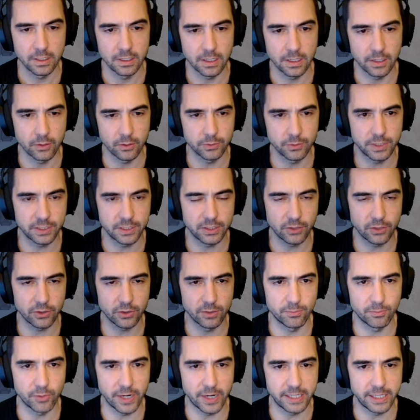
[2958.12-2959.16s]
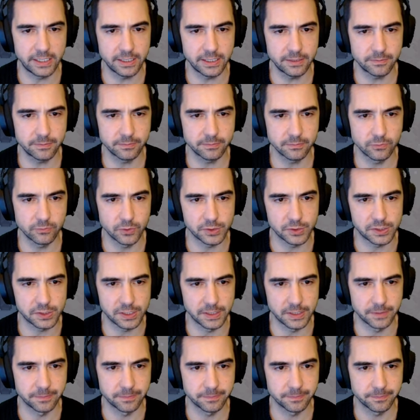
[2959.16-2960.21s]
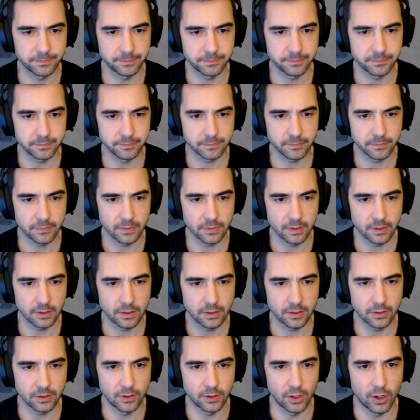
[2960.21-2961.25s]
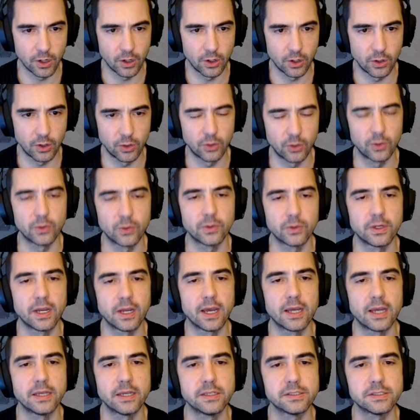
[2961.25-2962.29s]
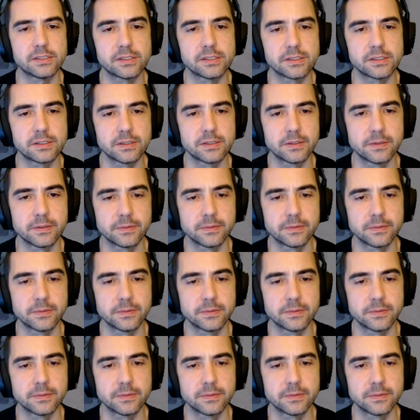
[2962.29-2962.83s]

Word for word: I don't think they're gonna break it. We'll see. No, nice.